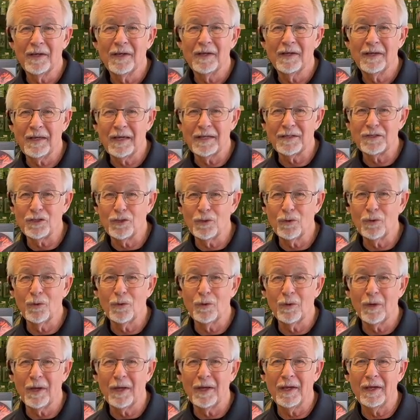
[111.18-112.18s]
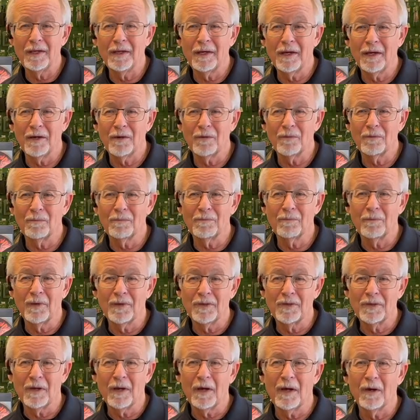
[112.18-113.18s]
gets you a
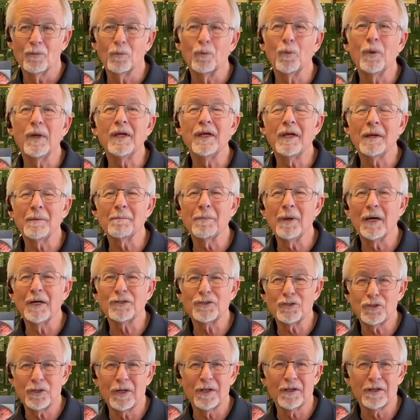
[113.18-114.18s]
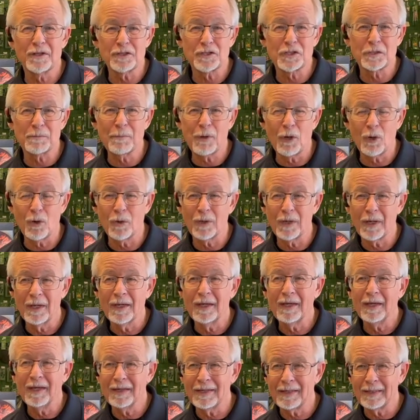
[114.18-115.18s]
recombustion of the smoke
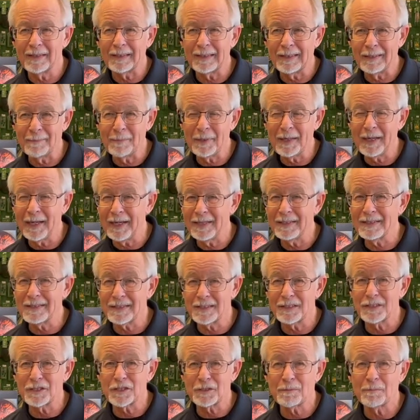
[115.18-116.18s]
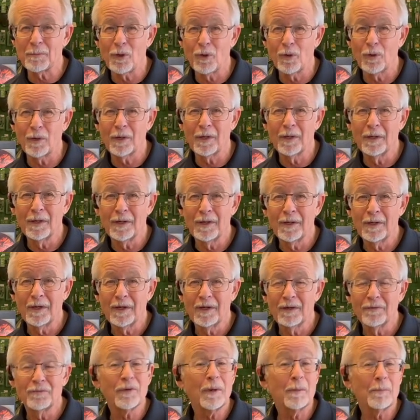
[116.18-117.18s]
and eliminates the smoke
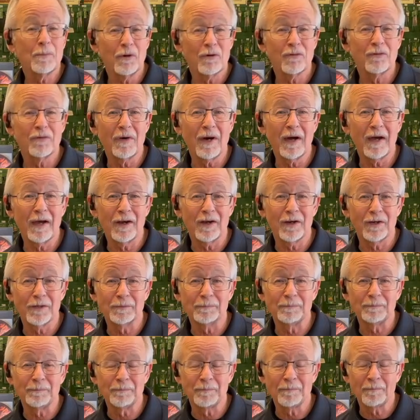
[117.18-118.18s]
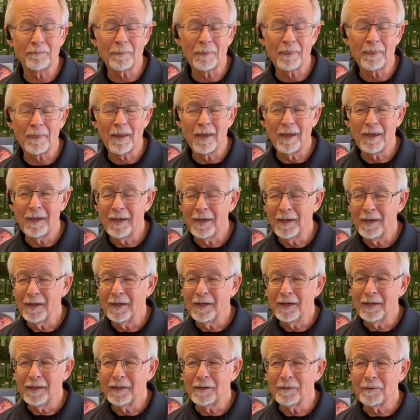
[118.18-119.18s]
from your fire.
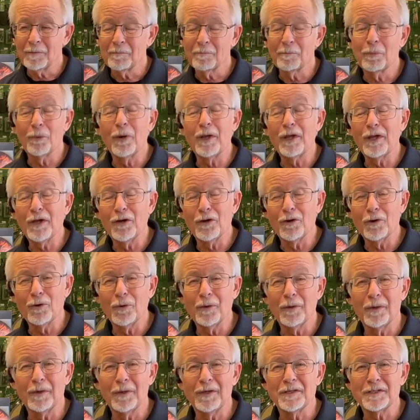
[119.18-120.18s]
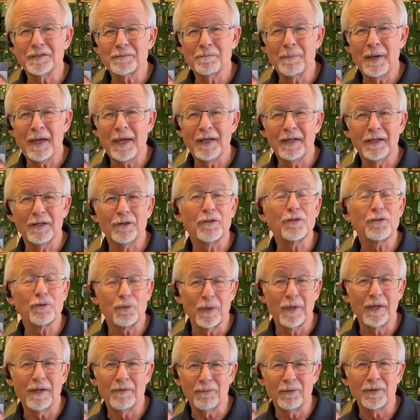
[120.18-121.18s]
Breeo is made in
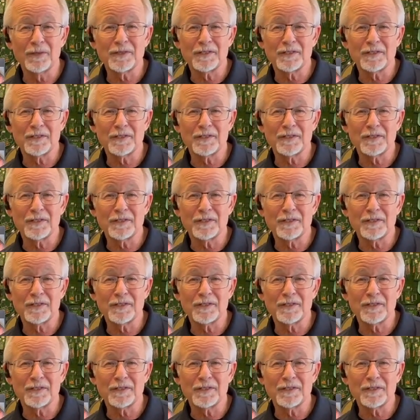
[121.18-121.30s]
3 different